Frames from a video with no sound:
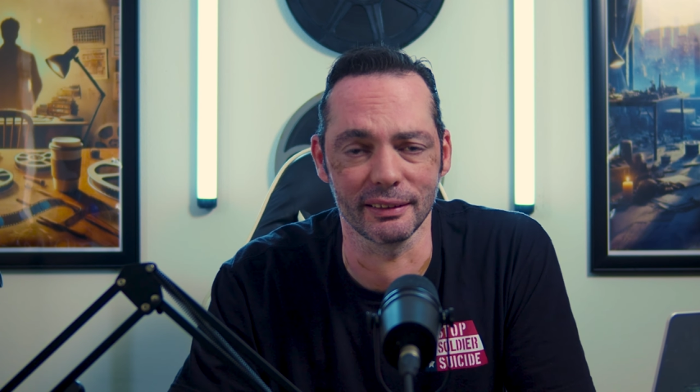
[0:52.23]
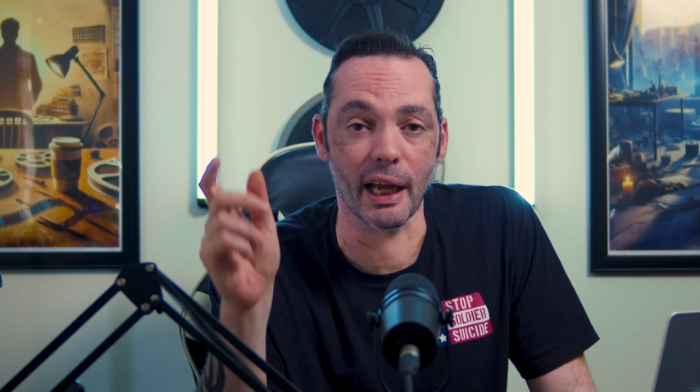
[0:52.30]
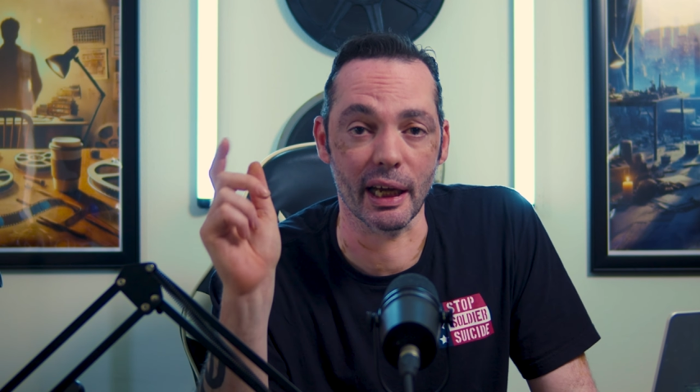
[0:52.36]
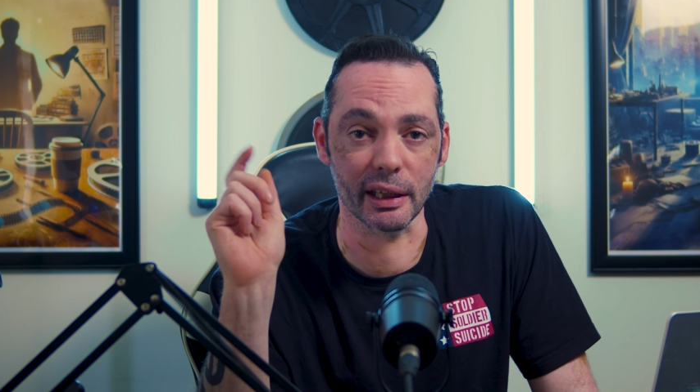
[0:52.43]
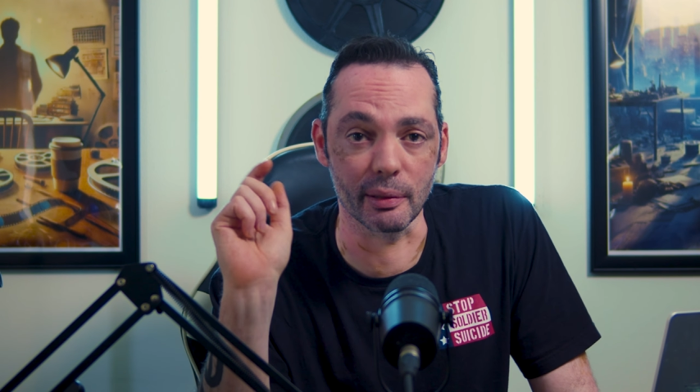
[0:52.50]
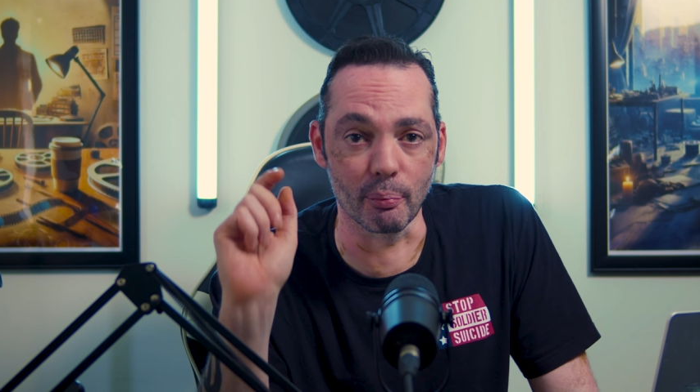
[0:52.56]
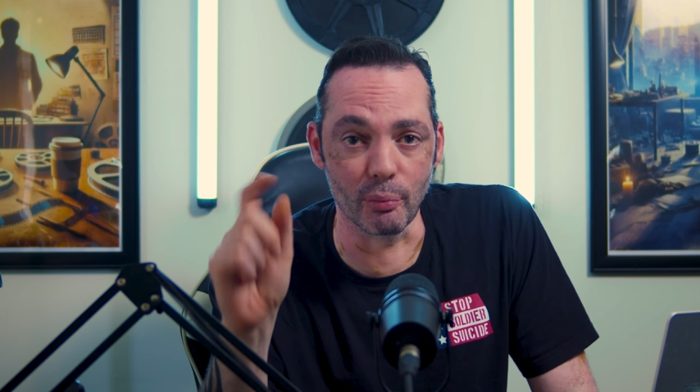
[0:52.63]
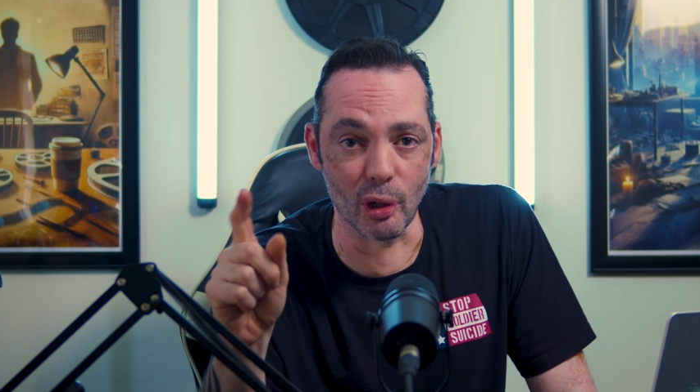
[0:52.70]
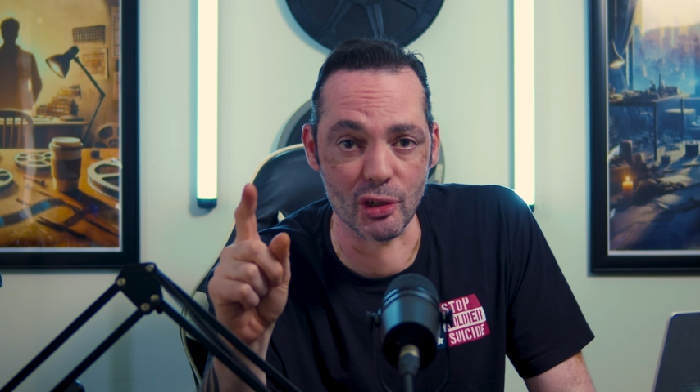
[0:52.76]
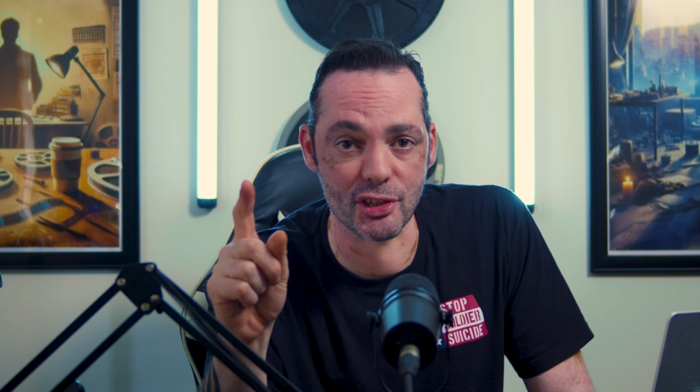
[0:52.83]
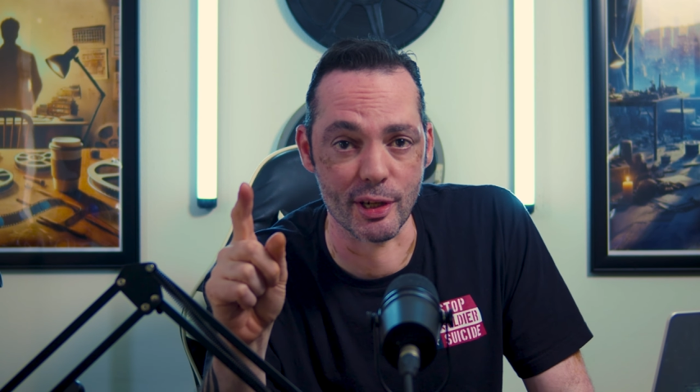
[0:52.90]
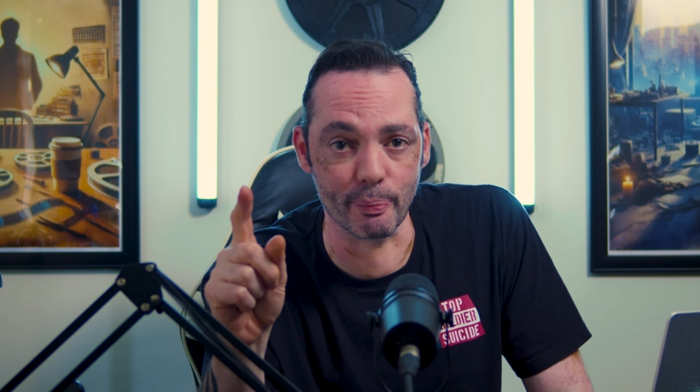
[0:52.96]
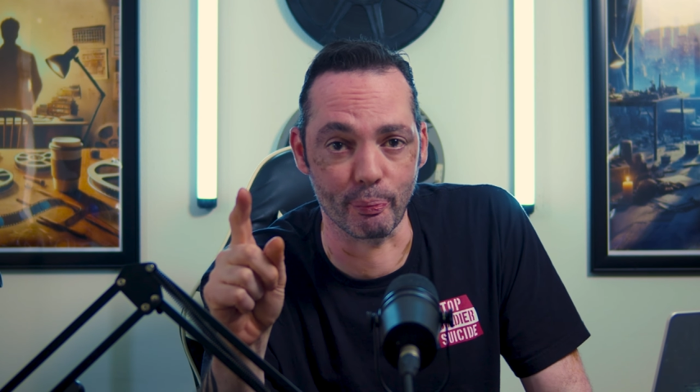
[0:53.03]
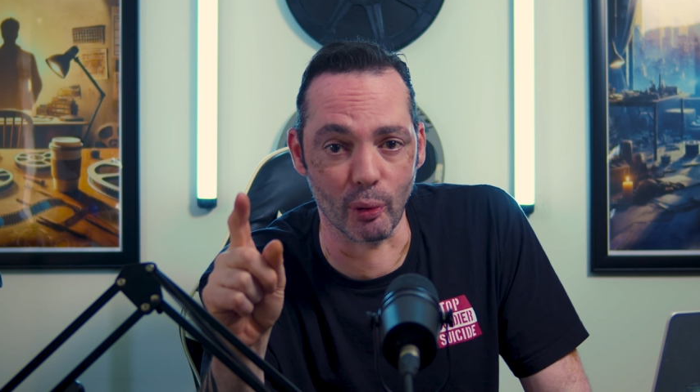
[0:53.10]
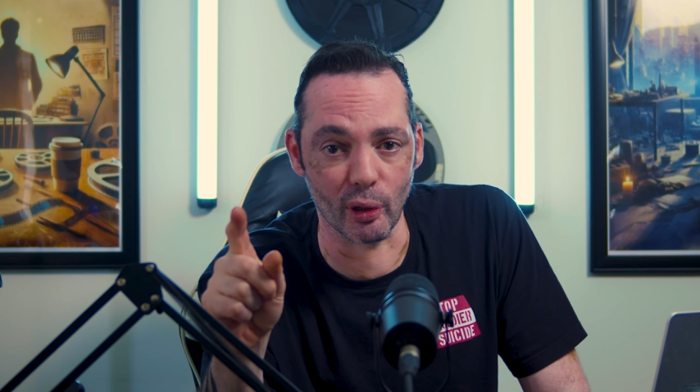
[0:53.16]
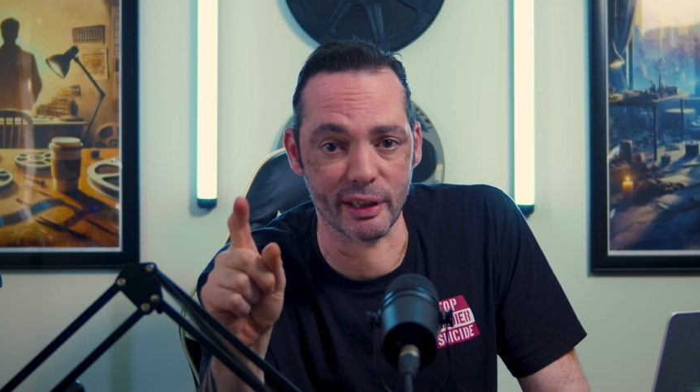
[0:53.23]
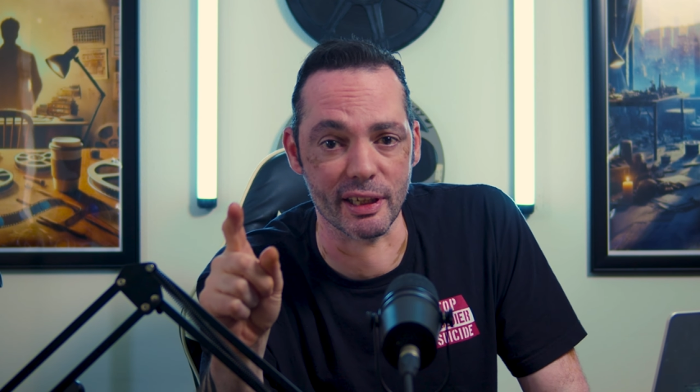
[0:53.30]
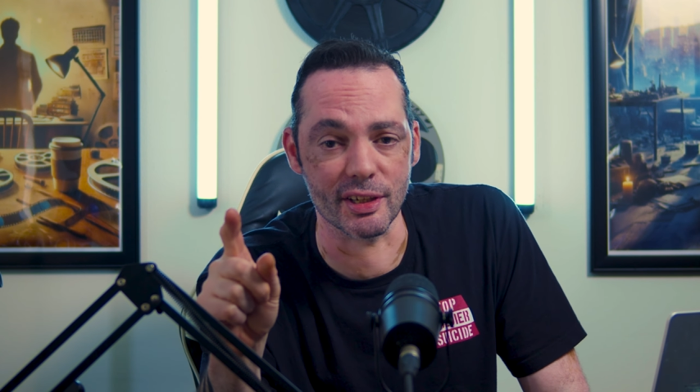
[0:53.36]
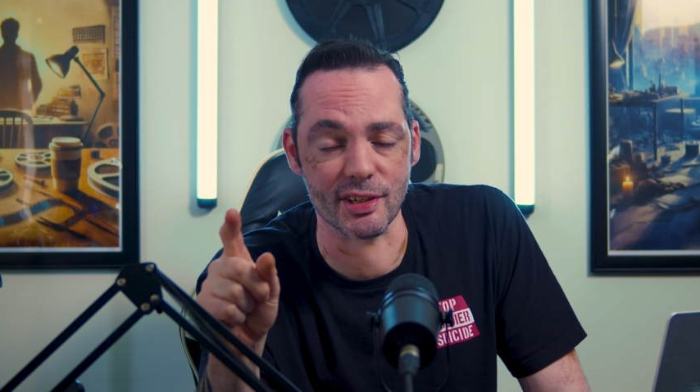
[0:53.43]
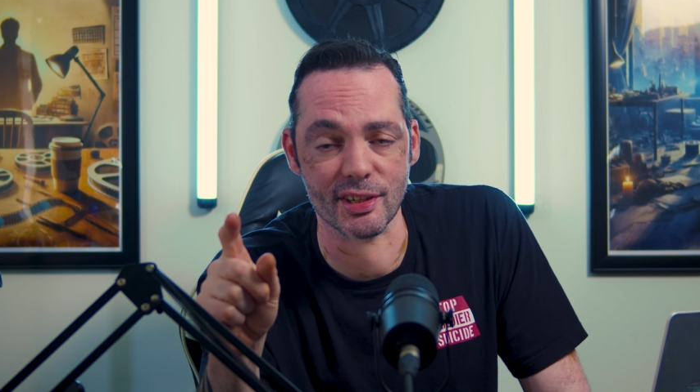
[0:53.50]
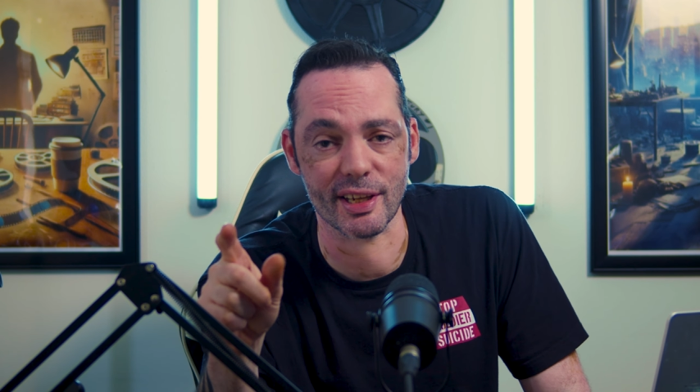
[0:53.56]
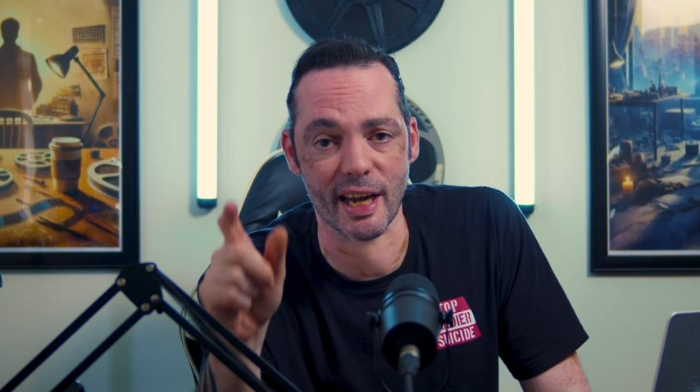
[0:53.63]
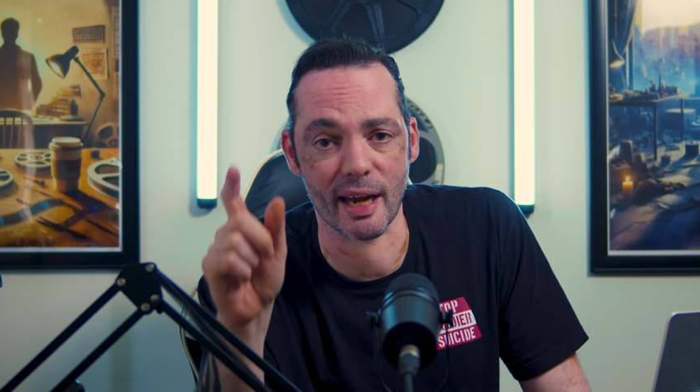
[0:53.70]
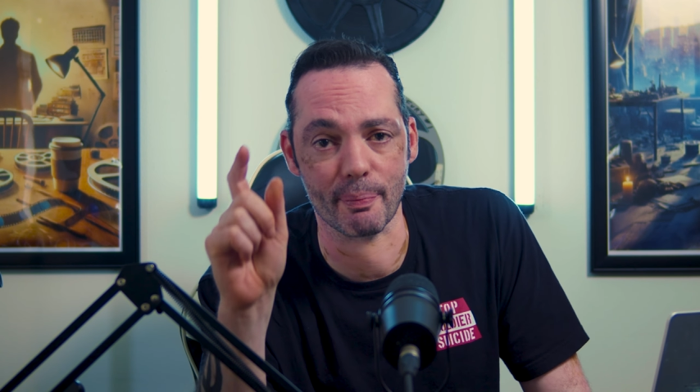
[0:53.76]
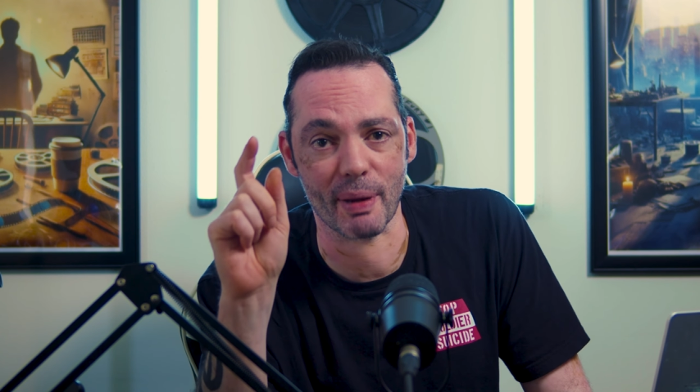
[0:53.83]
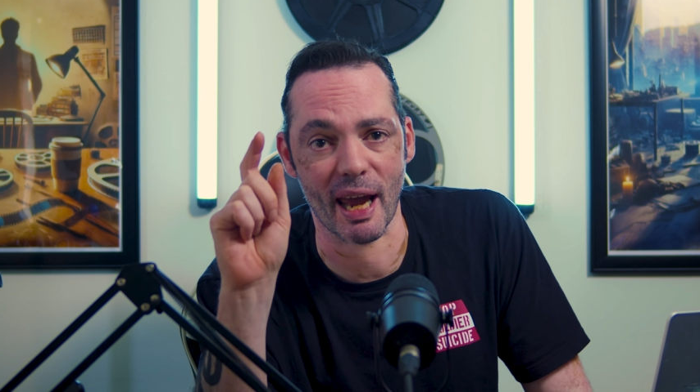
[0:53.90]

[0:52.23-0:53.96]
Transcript: And the most important step